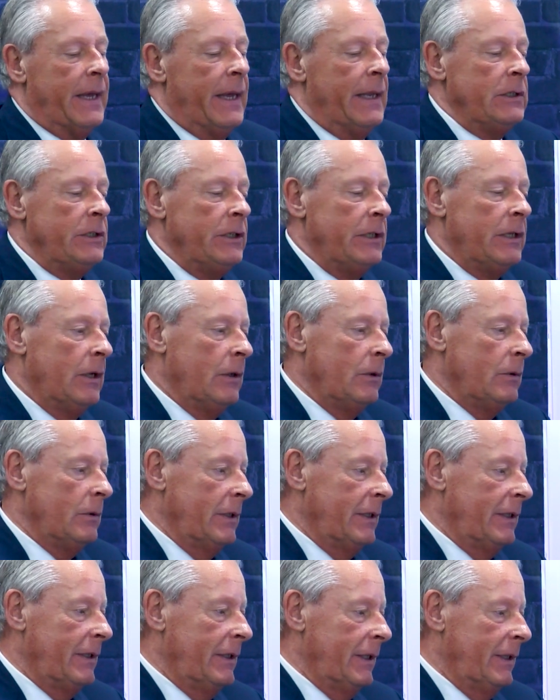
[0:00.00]
again,
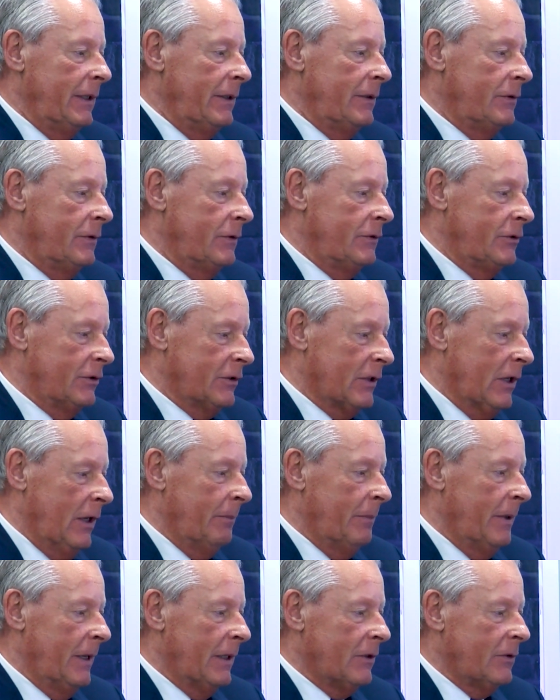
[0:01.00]
just
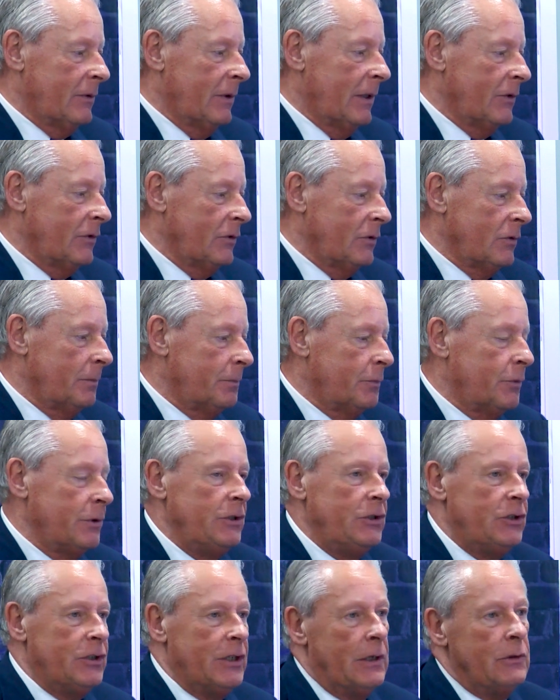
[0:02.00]
going back to our sort of
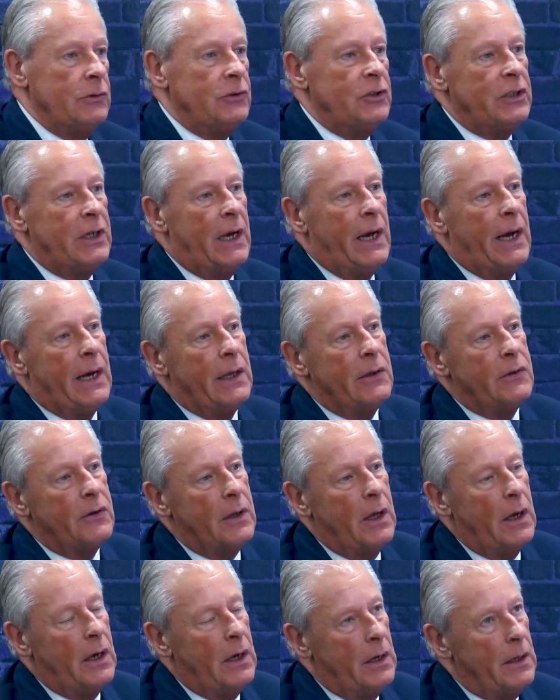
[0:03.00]
pre-show chat,
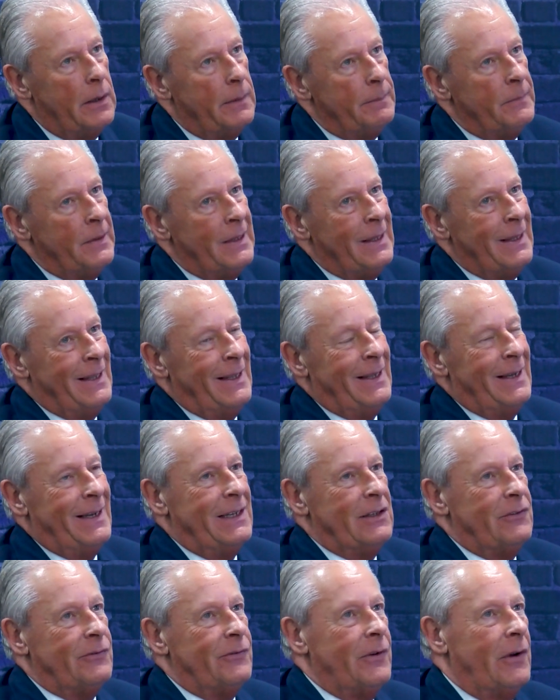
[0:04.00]

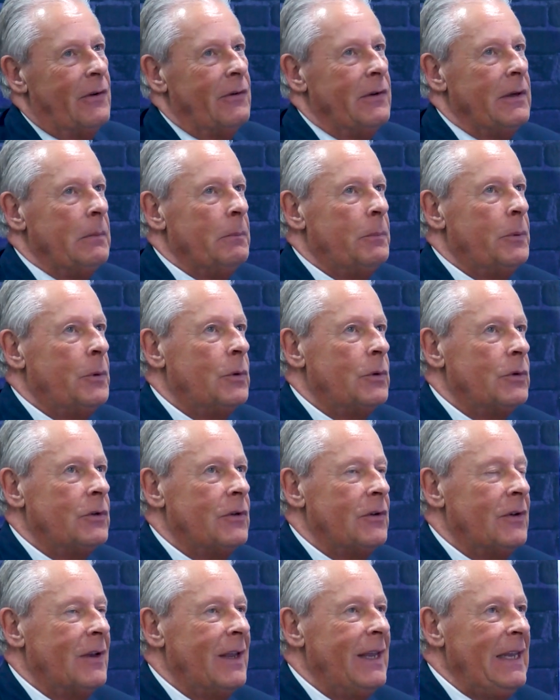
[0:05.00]
it's very
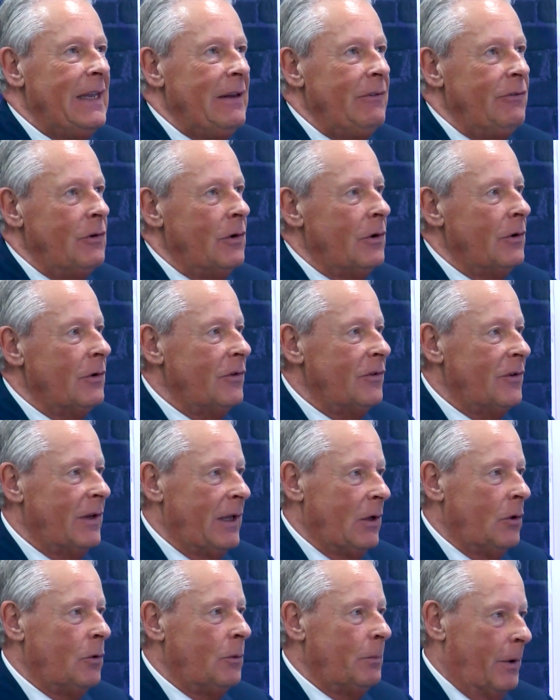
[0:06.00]
important, even on a
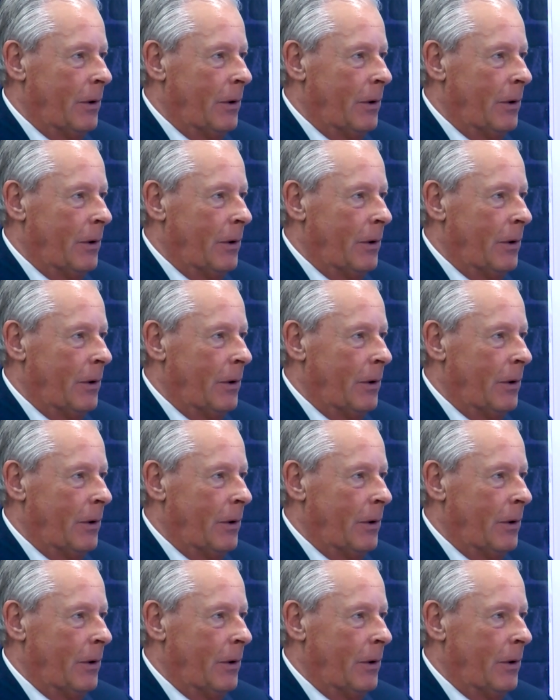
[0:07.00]
single